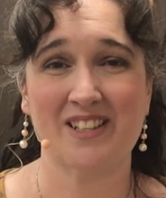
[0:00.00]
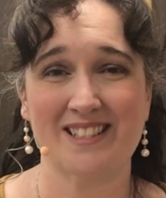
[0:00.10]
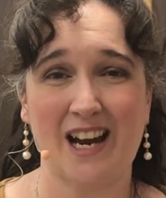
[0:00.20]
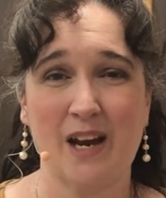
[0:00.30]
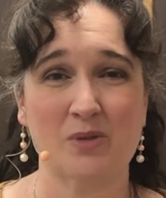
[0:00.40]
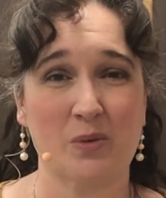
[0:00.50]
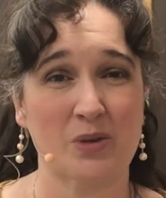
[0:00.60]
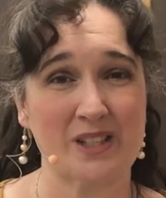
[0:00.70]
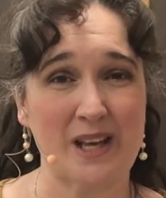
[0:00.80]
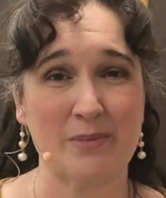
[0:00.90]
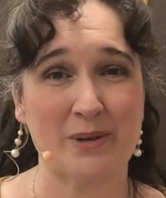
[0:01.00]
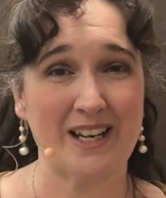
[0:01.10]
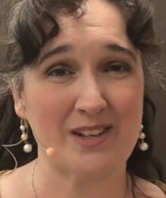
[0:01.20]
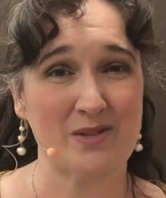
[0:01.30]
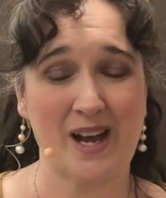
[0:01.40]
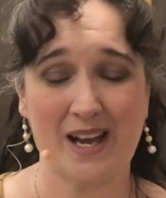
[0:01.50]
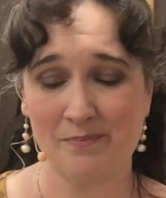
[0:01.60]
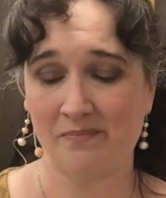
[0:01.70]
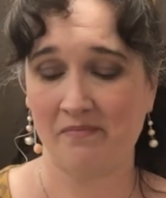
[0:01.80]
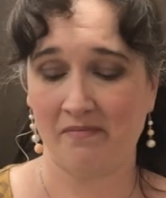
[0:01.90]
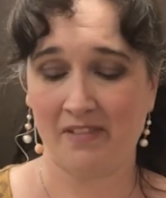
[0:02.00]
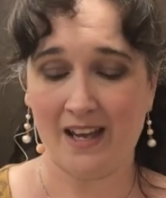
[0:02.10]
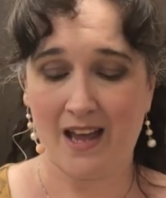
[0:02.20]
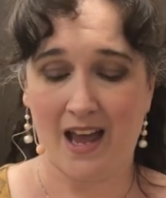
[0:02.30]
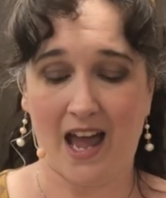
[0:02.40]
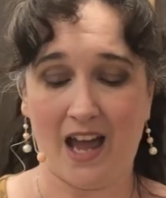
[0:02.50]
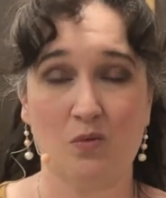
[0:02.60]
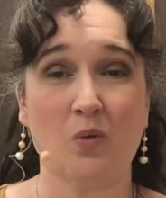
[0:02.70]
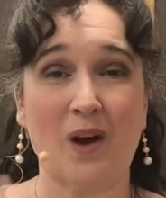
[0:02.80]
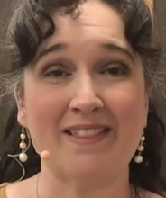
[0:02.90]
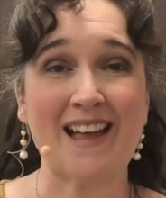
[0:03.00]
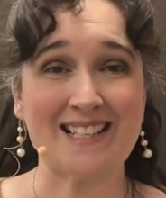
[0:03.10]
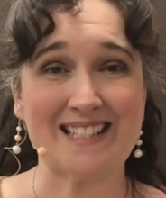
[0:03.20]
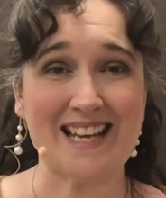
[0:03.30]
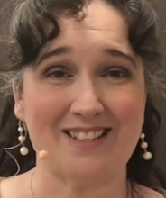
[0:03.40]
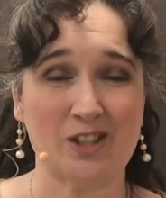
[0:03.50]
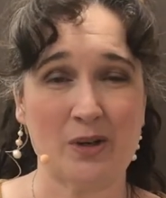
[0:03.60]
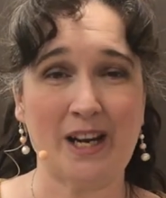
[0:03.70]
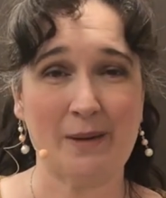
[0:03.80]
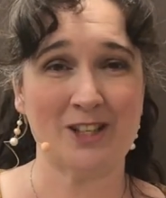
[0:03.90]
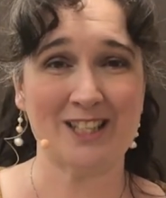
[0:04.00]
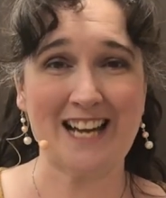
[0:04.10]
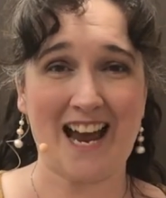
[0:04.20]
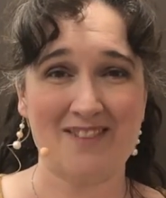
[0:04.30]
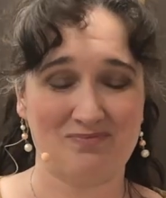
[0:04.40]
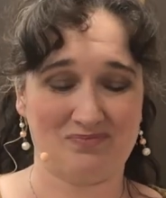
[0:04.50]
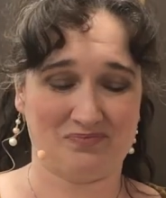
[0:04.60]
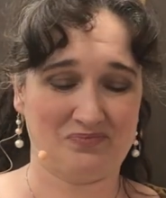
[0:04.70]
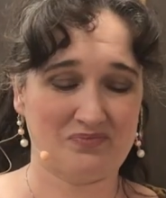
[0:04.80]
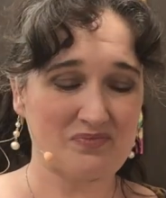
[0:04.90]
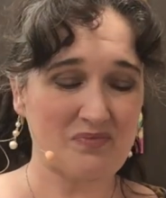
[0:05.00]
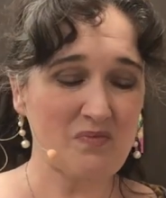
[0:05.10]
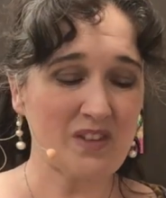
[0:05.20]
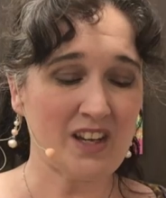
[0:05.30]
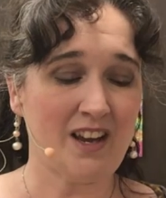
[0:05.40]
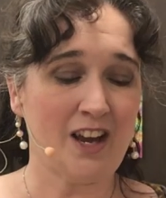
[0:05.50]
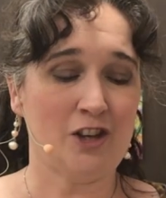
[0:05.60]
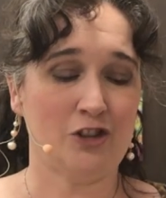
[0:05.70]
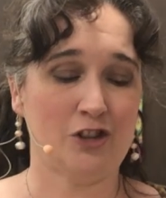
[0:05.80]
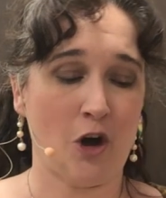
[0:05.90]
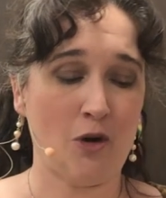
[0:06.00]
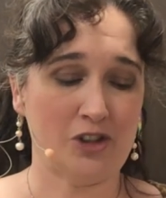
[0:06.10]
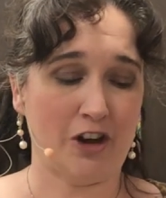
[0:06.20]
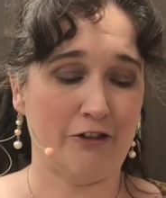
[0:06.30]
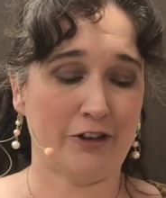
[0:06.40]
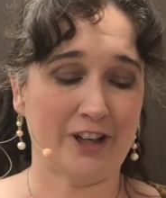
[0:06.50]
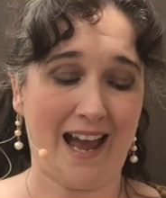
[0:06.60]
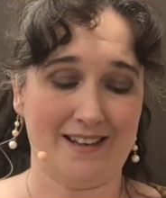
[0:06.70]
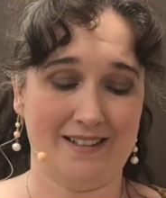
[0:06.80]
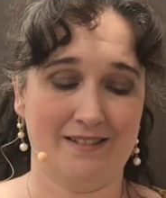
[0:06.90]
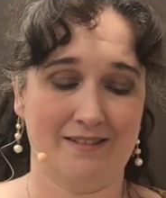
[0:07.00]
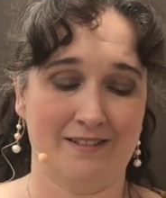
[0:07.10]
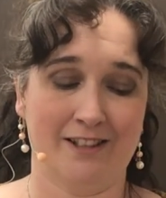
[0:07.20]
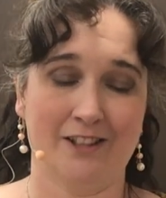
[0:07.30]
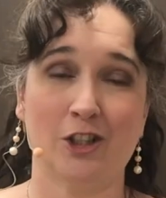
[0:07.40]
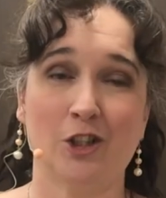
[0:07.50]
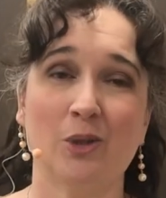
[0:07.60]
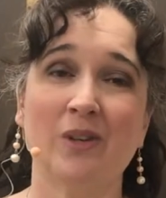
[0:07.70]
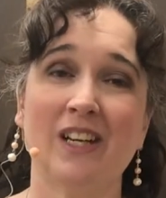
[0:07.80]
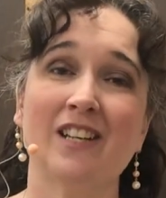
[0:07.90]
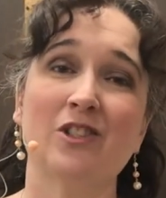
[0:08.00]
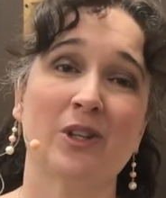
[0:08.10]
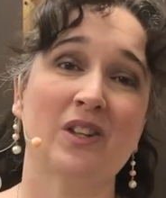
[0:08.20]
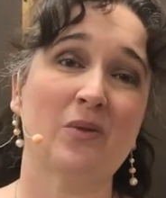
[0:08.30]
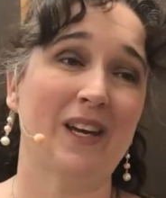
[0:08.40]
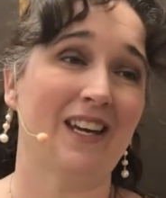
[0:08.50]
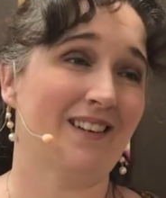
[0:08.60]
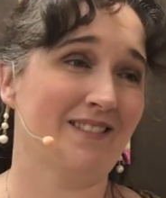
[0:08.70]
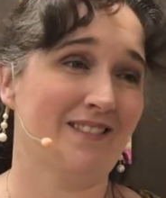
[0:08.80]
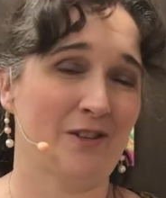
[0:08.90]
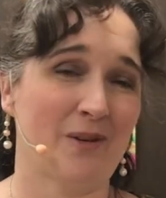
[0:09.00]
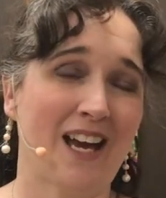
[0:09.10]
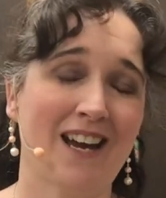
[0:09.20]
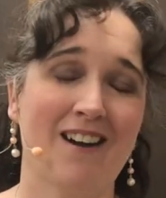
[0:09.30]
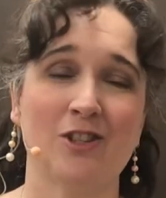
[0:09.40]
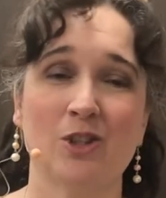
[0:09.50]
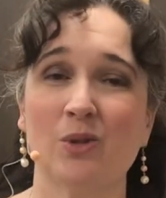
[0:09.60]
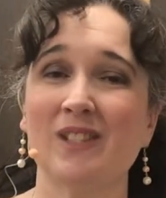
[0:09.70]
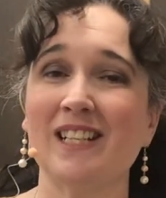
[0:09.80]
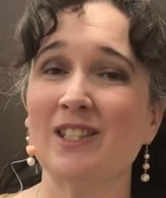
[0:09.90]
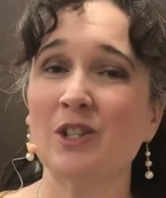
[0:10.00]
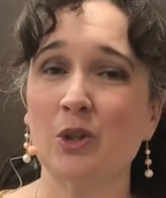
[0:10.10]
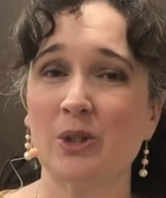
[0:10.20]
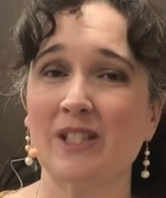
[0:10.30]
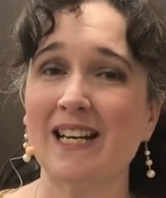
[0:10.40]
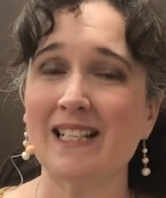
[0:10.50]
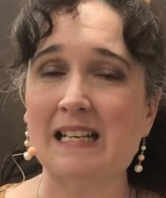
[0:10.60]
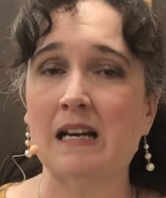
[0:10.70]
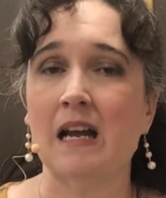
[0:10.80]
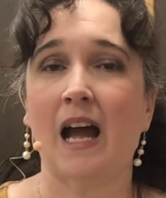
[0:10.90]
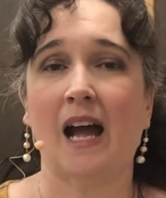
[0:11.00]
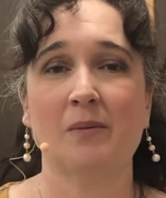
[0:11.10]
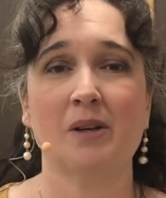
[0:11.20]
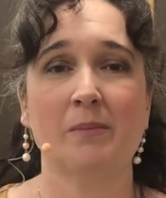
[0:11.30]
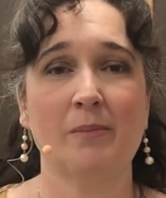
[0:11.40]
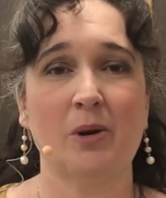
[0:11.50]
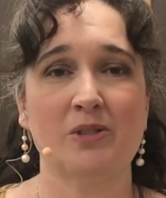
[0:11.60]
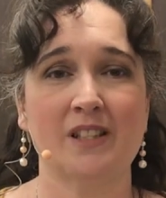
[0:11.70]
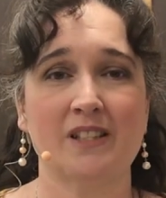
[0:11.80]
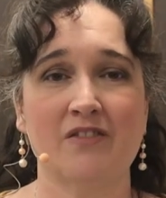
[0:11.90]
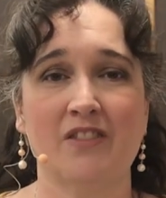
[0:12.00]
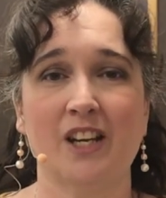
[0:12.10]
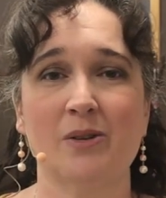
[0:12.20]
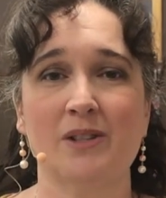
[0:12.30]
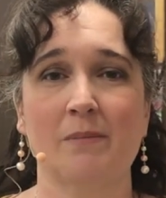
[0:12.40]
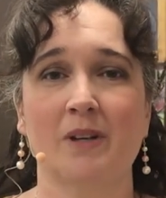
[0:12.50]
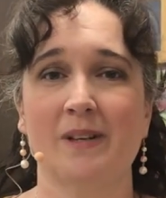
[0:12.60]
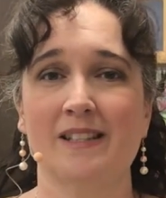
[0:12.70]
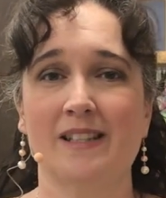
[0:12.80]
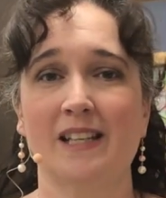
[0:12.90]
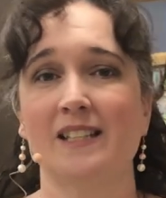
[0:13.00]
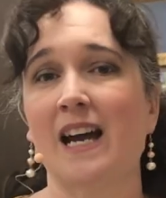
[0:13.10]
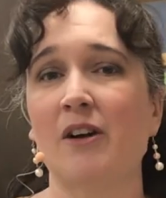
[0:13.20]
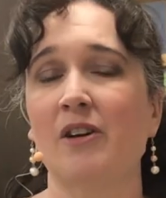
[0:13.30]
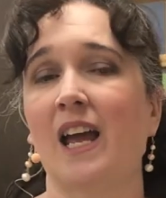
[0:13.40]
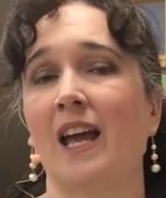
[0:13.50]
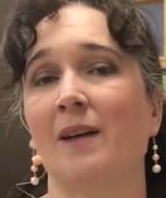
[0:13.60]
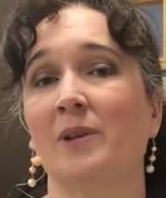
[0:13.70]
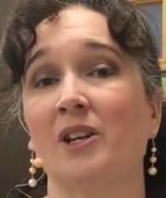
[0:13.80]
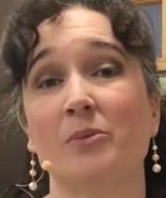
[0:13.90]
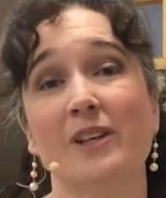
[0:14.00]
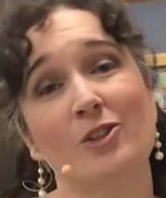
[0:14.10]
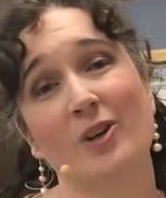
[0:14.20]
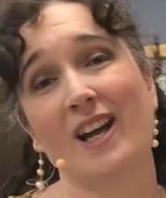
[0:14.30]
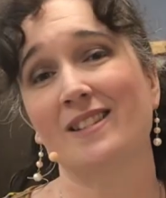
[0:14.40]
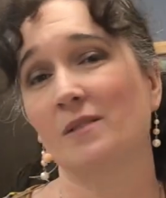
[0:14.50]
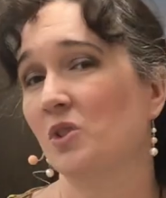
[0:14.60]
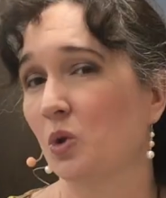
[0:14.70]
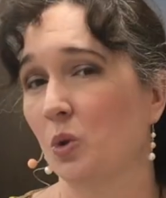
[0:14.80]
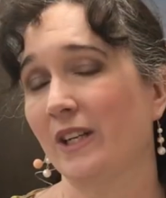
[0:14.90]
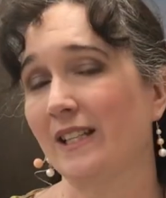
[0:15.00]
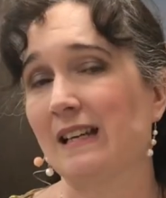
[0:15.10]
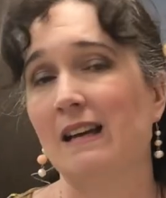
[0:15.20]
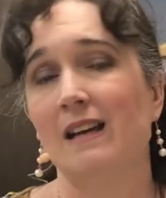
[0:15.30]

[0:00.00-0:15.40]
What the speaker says: these times when we're separated, okay? And one last thing, don't get up just yet. Don't forget to tune in during the week, okay? On Tuesdays and Thursdays, I'm going to be posting some videos. I'm going to be sitting down and I'm going to read you guys some stories.